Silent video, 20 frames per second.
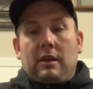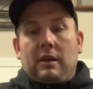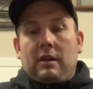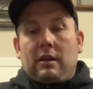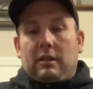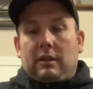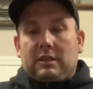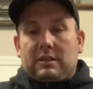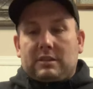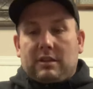
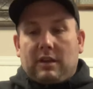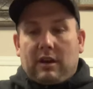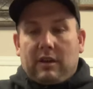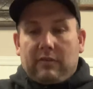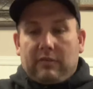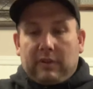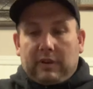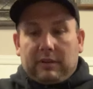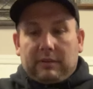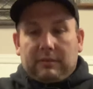let's dive
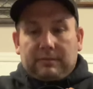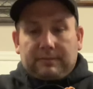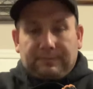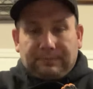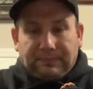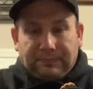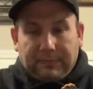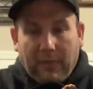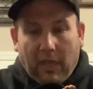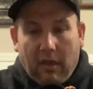in.
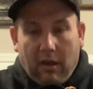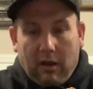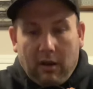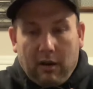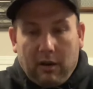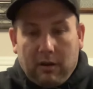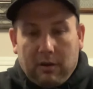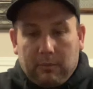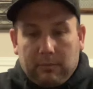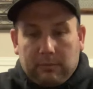
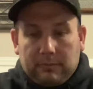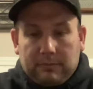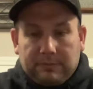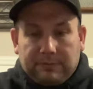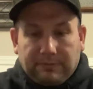Um,